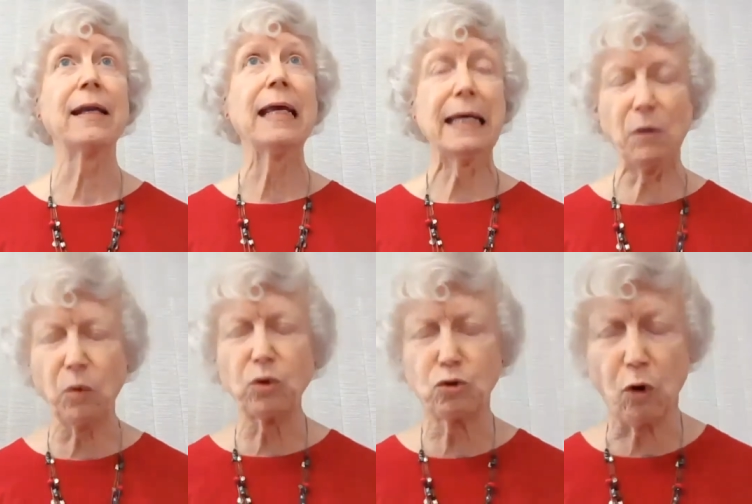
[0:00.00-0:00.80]
that
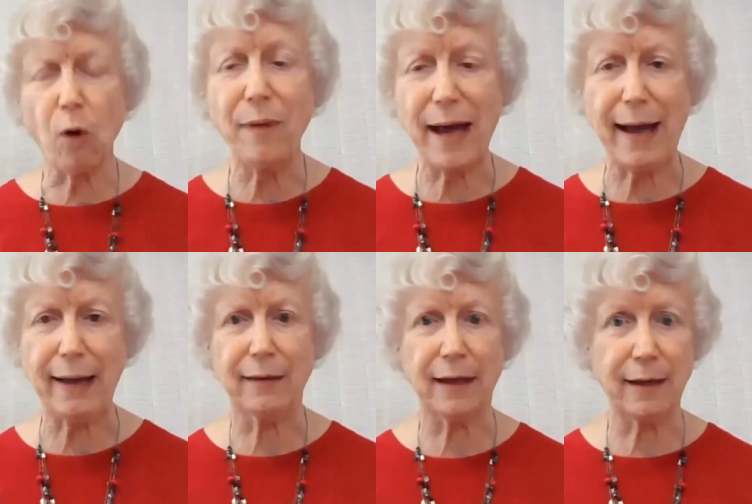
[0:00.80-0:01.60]
it would grow back,
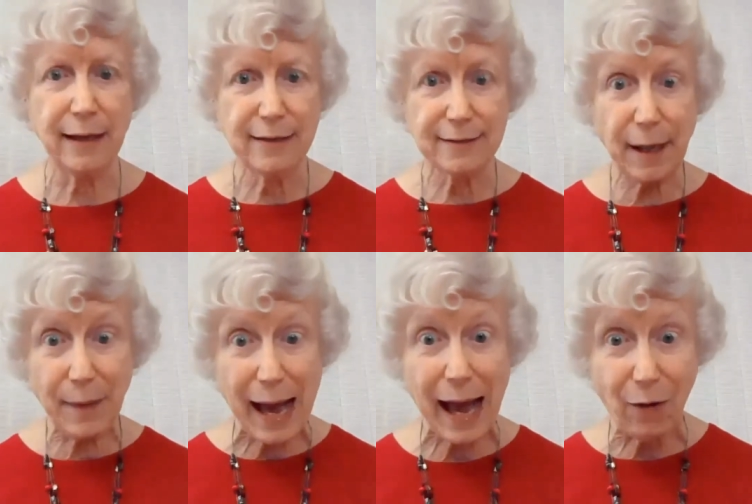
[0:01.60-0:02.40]
that
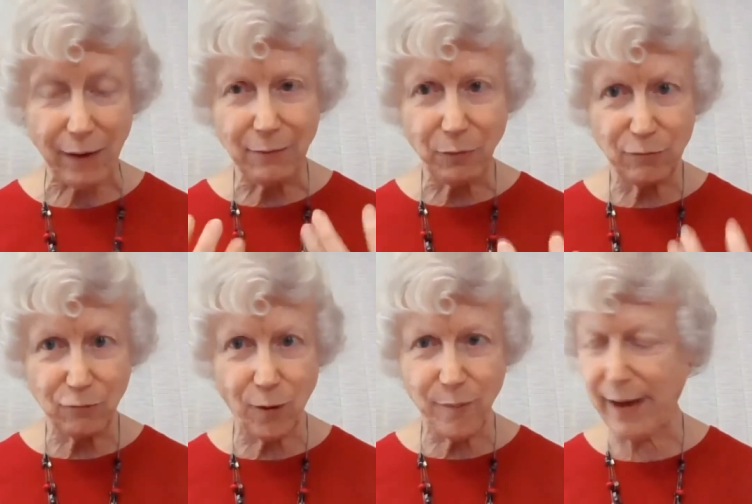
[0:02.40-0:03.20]
somehow it
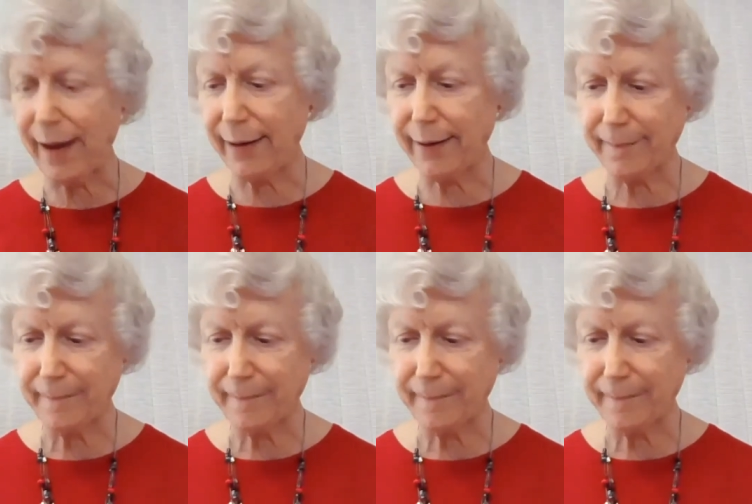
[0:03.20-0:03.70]
would grow back